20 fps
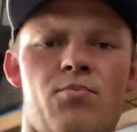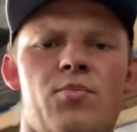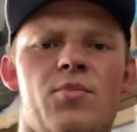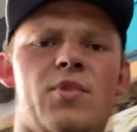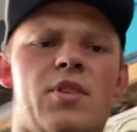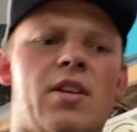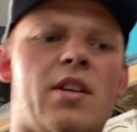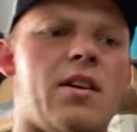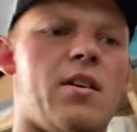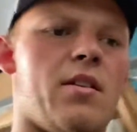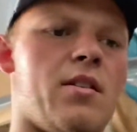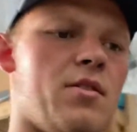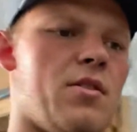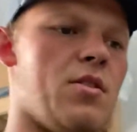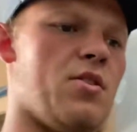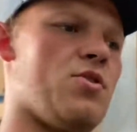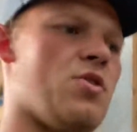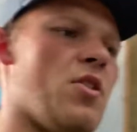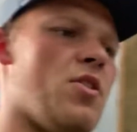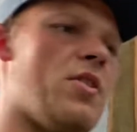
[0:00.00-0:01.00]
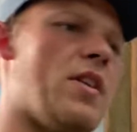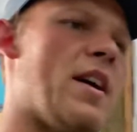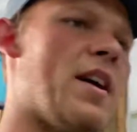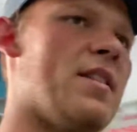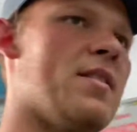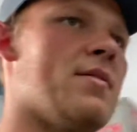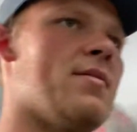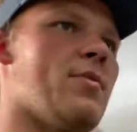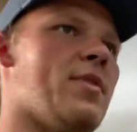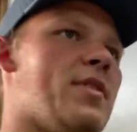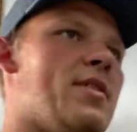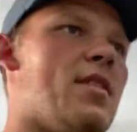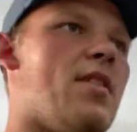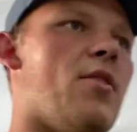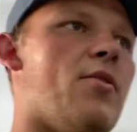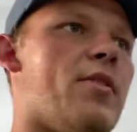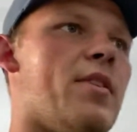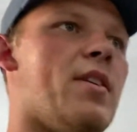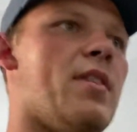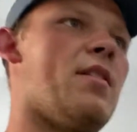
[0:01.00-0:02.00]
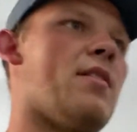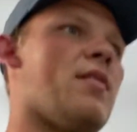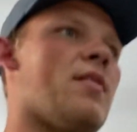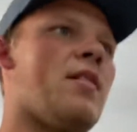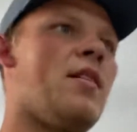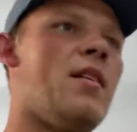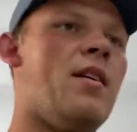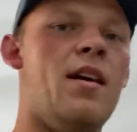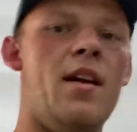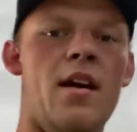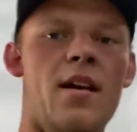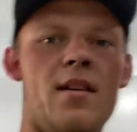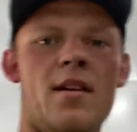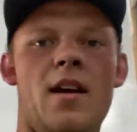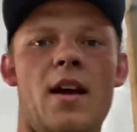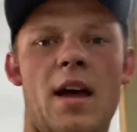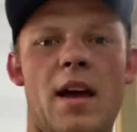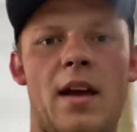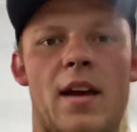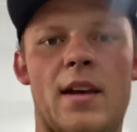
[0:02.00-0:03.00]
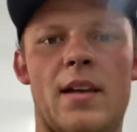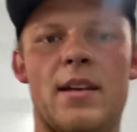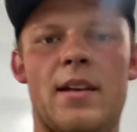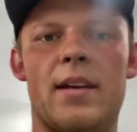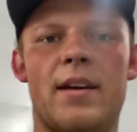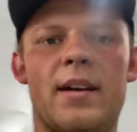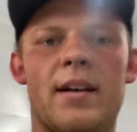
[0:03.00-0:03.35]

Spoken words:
to show you guys what's going on and